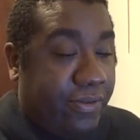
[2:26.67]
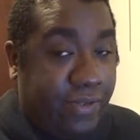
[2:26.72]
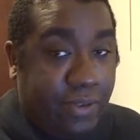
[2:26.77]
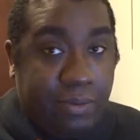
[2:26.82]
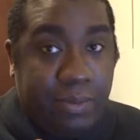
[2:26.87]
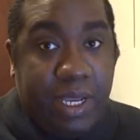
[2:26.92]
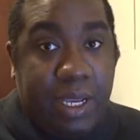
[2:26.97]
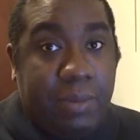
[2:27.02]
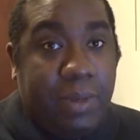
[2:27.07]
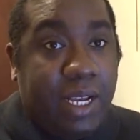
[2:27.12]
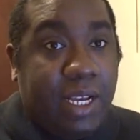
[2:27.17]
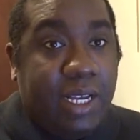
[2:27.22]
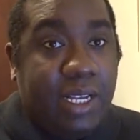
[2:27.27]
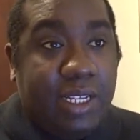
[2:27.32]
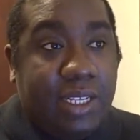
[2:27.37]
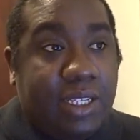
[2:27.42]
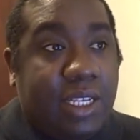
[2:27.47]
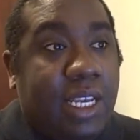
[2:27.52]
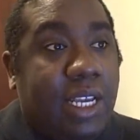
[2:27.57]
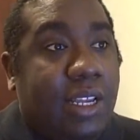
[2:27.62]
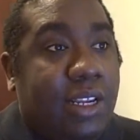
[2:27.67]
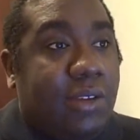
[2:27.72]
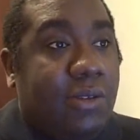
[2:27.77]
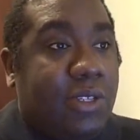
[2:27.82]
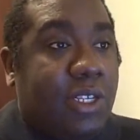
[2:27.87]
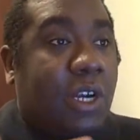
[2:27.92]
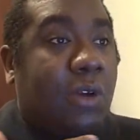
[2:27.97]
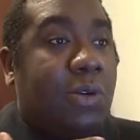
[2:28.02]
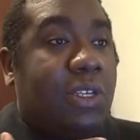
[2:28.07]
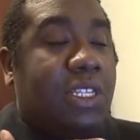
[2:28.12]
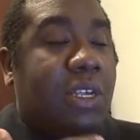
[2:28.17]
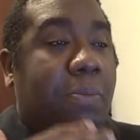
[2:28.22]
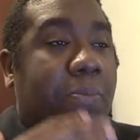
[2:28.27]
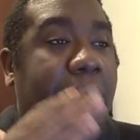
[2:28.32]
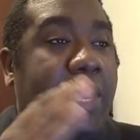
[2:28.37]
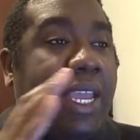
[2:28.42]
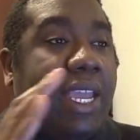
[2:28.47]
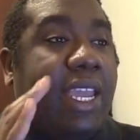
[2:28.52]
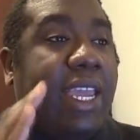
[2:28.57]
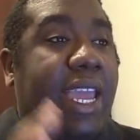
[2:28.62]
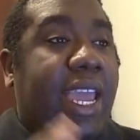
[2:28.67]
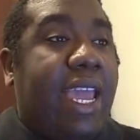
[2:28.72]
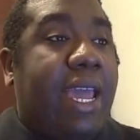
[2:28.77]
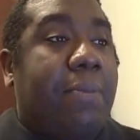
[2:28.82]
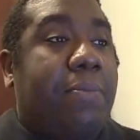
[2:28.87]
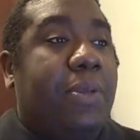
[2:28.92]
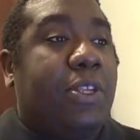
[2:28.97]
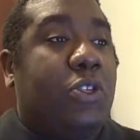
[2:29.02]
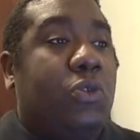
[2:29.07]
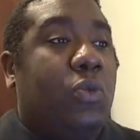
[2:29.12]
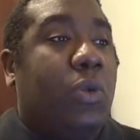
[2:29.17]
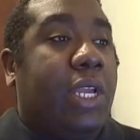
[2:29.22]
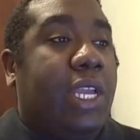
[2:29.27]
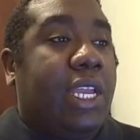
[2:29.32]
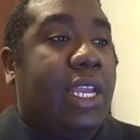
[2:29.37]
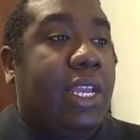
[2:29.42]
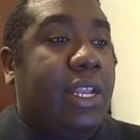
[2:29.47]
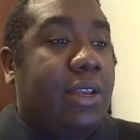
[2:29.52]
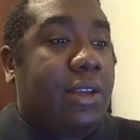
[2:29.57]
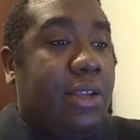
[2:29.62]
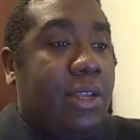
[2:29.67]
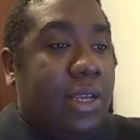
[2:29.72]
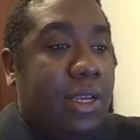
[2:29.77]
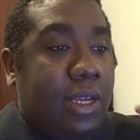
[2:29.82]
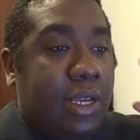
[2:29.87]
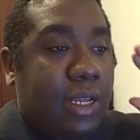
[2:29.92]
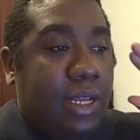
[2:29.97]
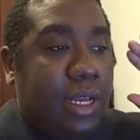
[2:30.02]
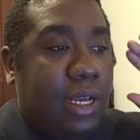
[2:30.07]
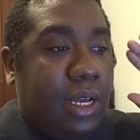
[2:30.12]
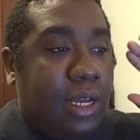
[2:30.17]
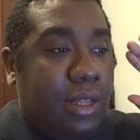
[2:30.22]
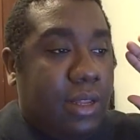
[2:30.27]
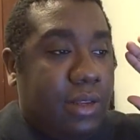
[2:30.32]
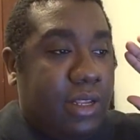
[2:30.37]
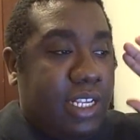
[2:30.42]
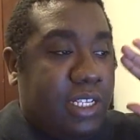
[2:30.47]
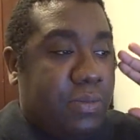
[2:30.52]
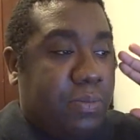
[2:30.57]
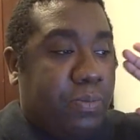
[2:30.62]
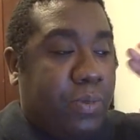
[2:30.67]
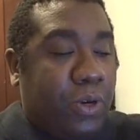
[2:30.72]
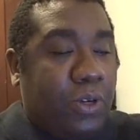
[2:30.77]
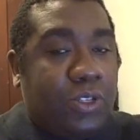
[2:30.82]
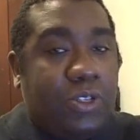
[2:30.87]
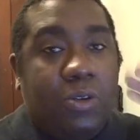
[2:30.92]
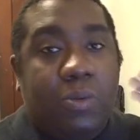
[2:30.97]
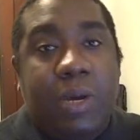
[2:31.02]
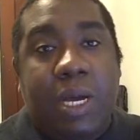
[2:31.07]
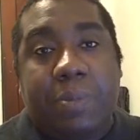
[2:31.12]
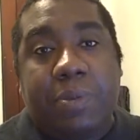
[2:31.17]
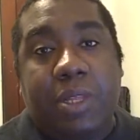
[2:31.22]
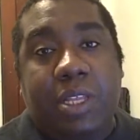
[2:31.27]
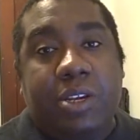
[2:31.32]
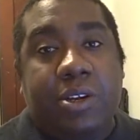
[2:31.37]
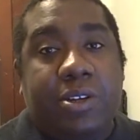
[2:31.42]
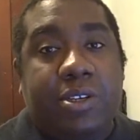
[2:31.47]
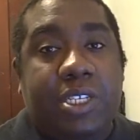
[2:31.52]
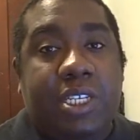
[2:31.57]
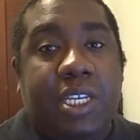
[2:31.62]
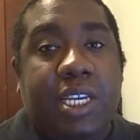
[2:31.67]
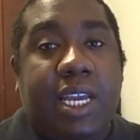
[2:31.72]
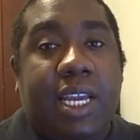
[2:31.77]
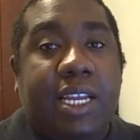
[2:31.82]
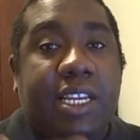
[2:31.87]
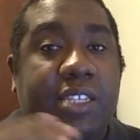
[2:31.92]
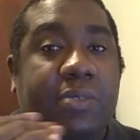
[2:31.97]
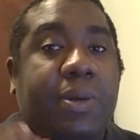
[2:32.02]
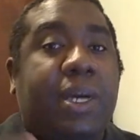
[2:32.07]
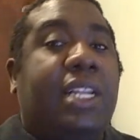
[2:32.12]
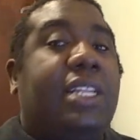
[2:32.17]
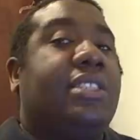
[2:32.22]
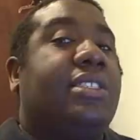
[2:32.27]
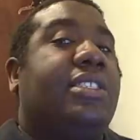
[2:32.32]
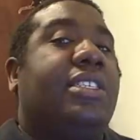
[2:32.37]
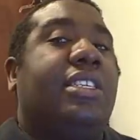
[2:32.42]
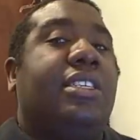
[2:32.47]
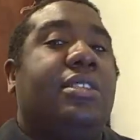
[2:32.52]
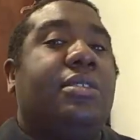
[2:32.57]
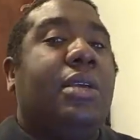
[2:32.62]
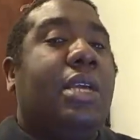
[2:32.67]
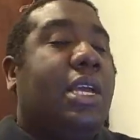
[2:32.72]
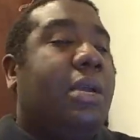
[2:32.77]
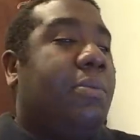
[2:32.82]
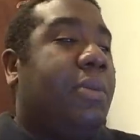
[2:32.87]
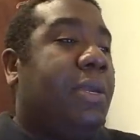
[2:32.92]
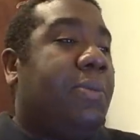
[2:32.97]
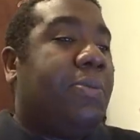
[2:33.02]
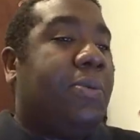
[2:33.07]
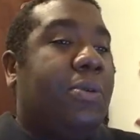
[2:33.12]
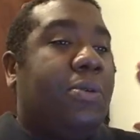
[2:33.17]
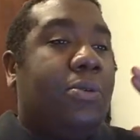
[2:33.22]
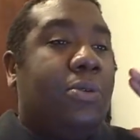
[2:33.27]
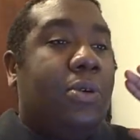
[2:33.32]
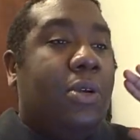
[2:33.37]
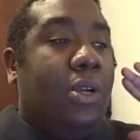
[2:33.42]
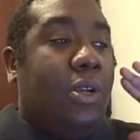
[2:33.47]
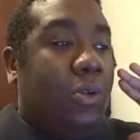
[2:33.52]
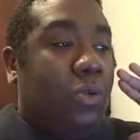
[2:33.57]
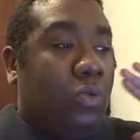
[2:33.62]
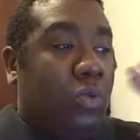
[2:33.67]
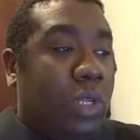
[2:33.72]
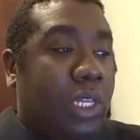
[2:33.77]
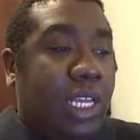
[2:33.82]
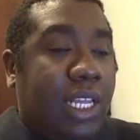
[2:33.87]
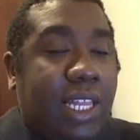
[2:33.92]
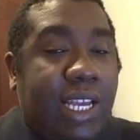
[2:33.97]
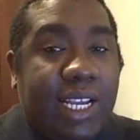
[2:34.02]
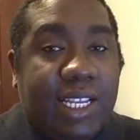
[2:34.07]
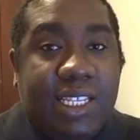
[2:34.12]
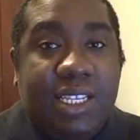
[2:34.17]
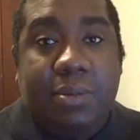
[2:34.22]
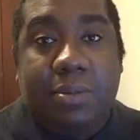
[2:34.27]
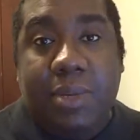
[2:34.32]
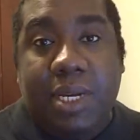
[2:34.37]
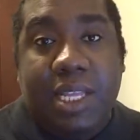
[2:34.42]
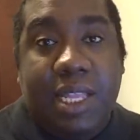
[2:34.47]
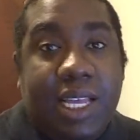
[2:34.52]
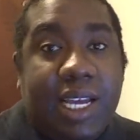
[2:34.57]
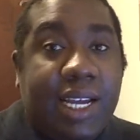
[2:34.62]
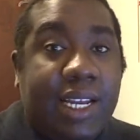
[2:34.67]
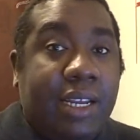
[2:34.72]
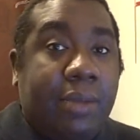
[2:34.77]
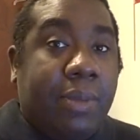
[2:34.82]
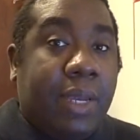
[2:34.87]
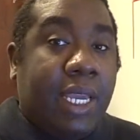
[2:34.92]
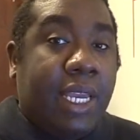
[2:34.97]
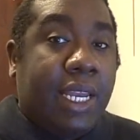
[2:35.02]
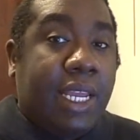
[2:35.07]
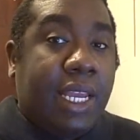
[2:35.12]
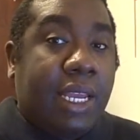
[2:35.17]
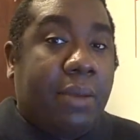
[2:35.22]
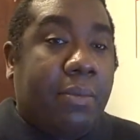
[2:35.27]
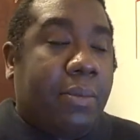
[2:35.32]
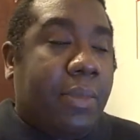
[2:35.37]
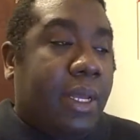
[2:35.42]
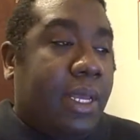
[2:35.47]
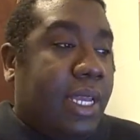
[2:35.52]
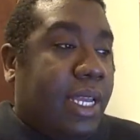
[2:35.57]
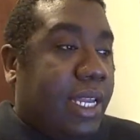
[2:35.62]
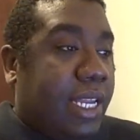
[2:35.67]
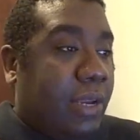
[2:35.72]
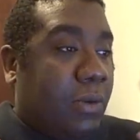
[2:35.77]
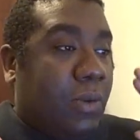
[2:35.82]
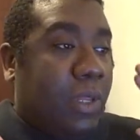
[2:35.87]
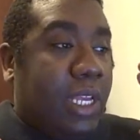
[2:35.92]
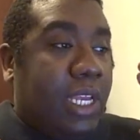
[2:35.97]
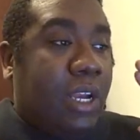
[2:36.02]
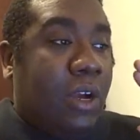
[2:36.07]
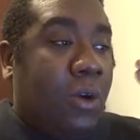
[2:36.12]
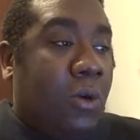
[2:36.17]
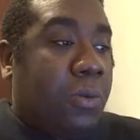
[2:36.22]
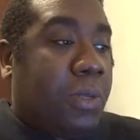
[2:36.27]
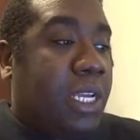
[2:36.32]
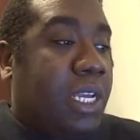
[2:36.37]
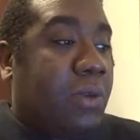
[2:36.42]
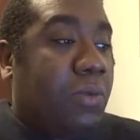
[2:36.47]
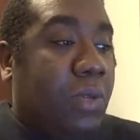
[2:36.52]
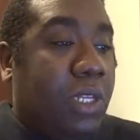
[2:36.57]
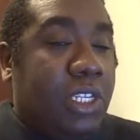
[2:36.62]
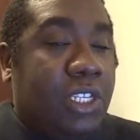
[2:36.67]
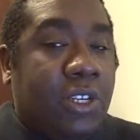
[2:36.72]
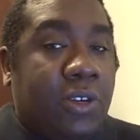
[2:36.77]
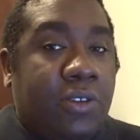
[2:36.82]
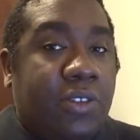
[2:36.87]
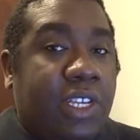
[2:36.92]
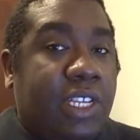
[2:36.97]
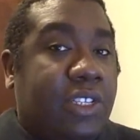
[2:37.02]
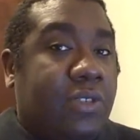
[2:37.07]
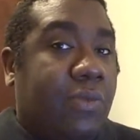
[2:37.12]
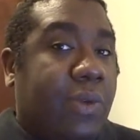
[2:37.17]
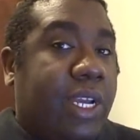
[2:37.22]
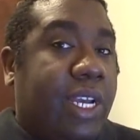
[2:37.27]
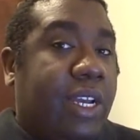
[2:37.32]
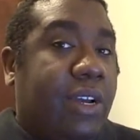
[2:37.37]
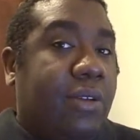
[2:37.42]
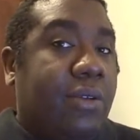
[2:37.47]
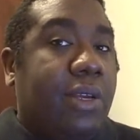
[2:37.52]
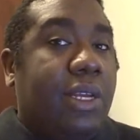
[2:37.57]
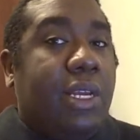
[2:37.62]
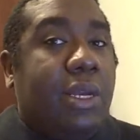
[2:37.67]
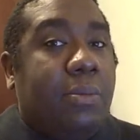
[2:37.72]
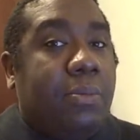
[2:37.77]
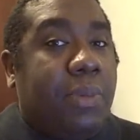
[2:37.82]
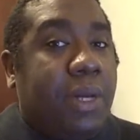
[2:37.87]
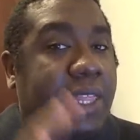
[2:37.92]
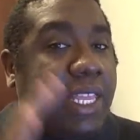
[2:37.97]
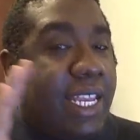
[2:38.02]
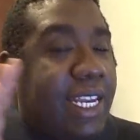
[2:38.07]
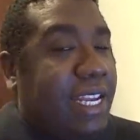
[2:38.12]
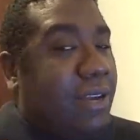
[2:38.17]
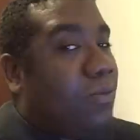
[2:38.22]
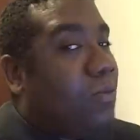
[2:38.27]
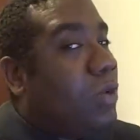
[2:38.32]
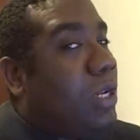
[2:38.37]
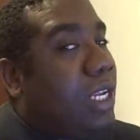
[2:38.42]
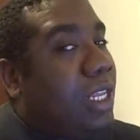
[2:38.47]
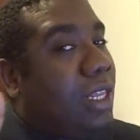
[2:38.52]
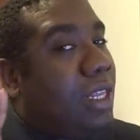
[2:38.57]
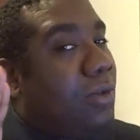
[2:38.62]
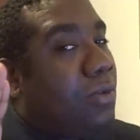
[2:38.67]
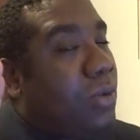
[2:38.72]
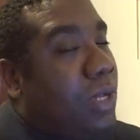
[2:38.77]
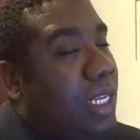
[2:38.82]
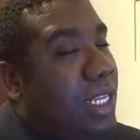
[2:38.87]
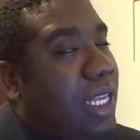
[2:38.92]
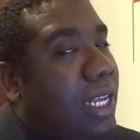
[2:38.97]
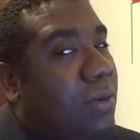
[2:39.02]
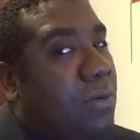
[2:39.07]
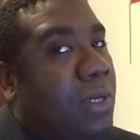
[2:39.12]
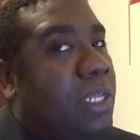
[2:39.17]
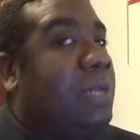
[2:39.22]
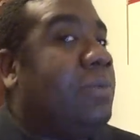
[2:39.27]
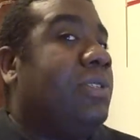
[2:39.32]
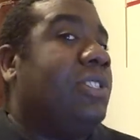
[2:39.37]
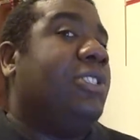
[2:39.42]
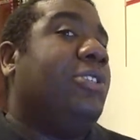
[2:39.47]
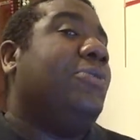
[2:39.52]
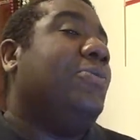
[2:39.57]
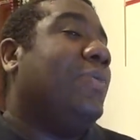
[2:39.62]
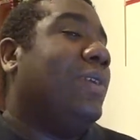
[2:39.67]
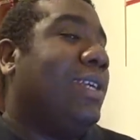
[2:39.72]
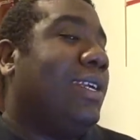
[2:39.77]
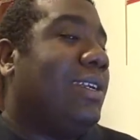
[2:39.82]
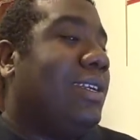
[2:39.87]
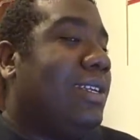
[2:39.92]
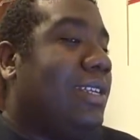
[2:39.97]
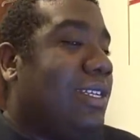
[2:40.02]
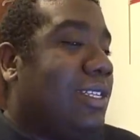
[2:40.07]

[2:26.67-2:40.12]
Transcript: for me because there was always a big gap between uh, his personal popularity and his policies. People really liked him a lot in the beginning. They really hoped he could really turn things around, but they didn't really really like what he was doing.